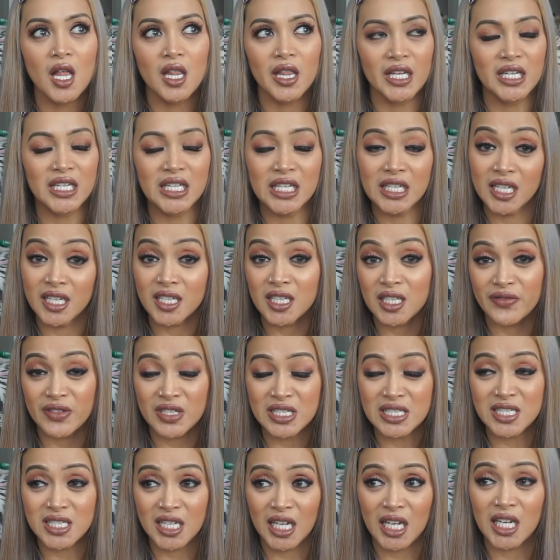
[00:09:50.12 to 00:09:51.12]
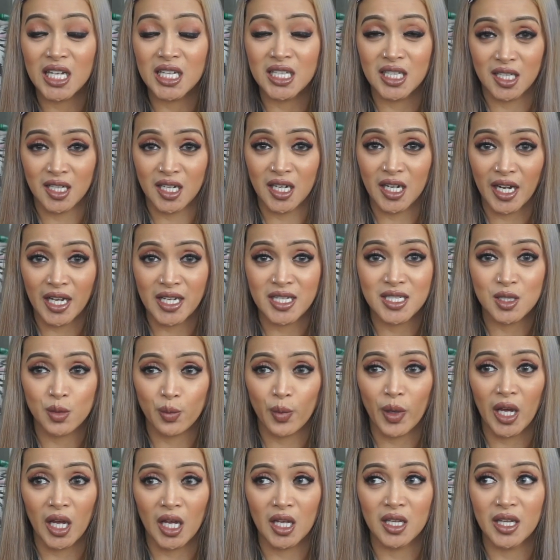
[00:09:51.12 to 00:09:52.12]
Like, he didn't even say it in a nice
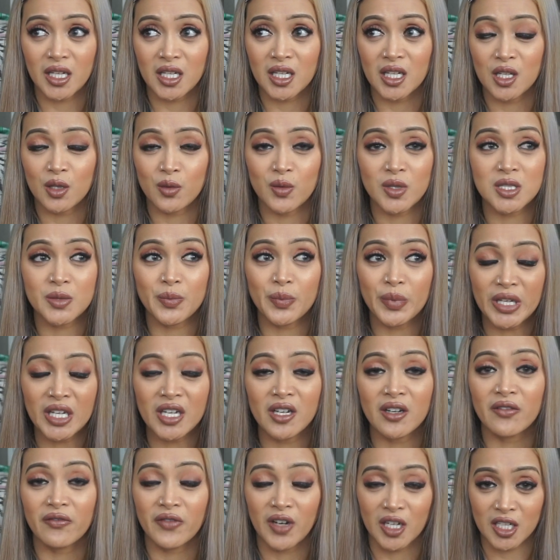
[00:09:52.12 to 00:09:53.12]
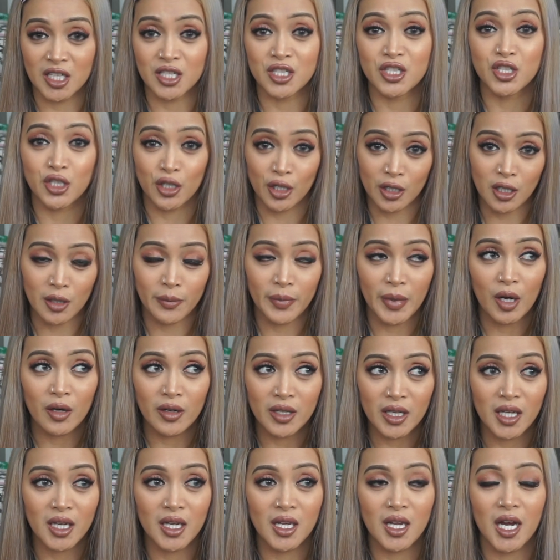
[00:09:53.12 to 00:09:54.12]
way. Like, he was being a jerk about
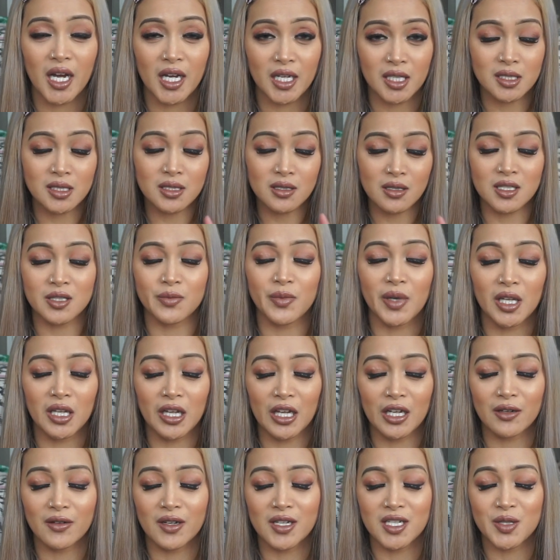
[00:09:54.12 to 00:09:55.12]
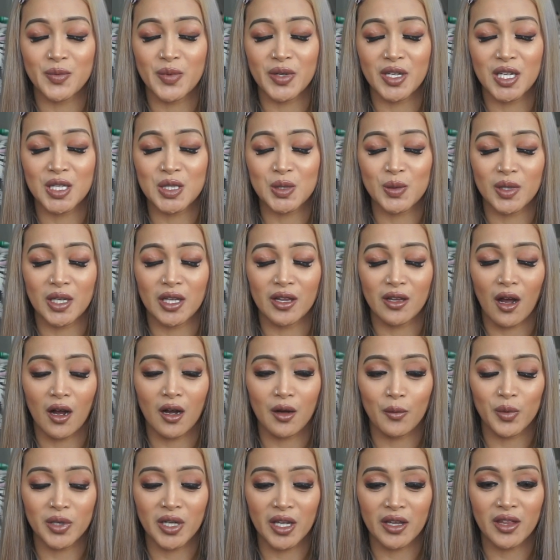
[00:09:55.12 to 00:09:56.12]
it. I excuse my language, because when
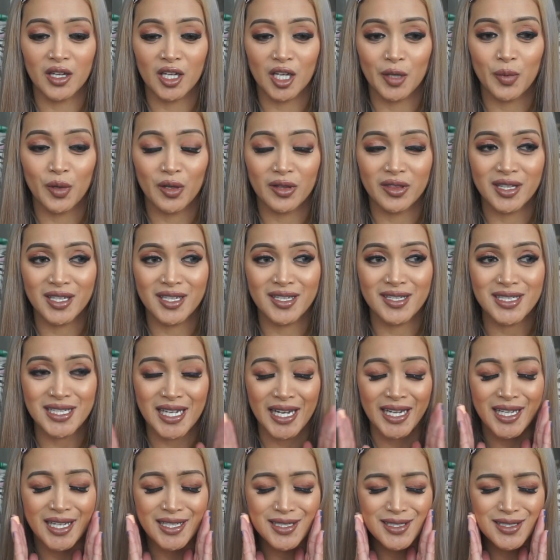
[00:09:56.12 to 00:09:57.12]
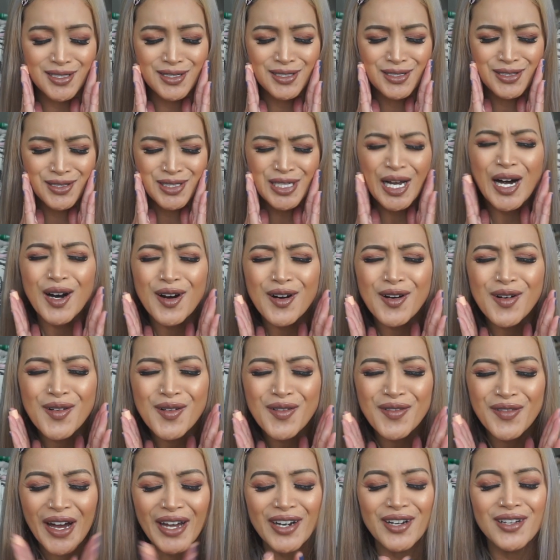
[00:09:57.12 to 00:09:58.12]
I think about this, I get
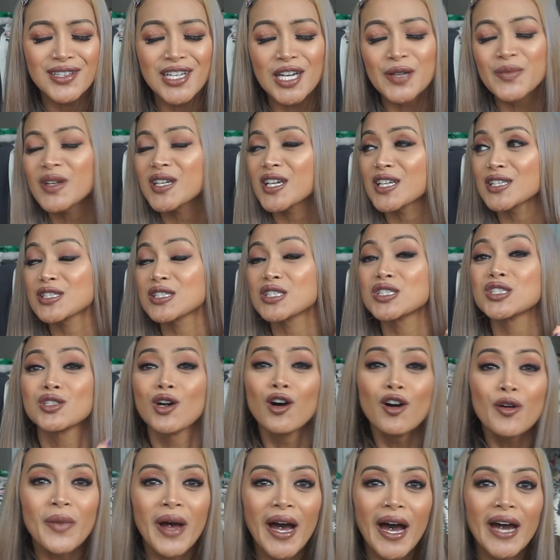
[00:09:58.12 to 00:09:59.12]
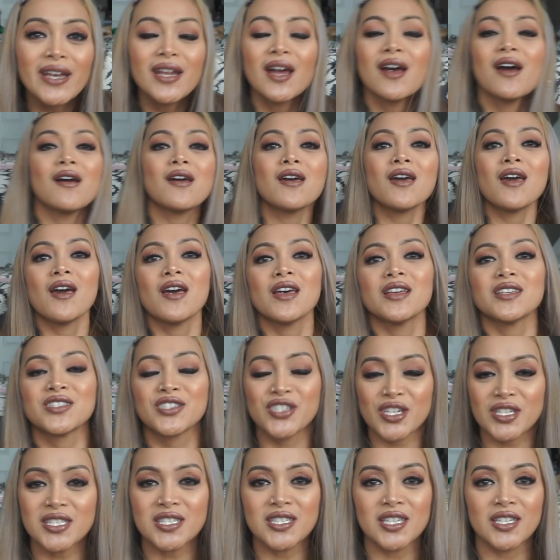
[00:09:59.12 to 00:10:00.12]
so rattled up, I get so mad
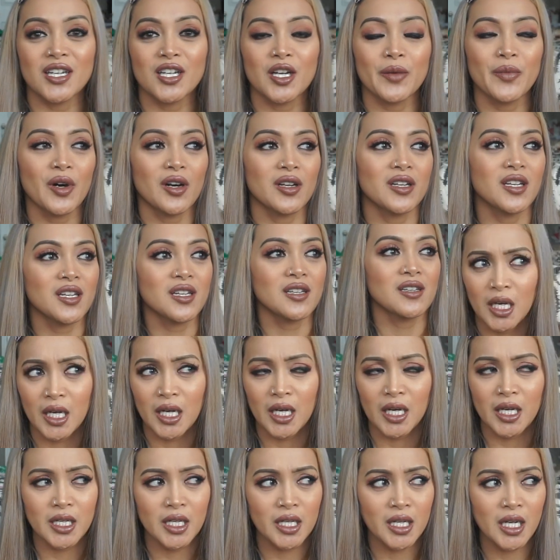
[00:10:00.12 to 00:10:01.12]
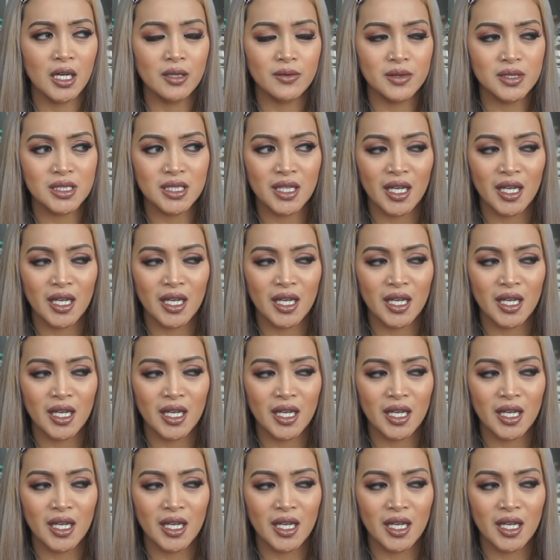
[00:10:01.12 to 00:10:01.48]
just thinking about it. And then I was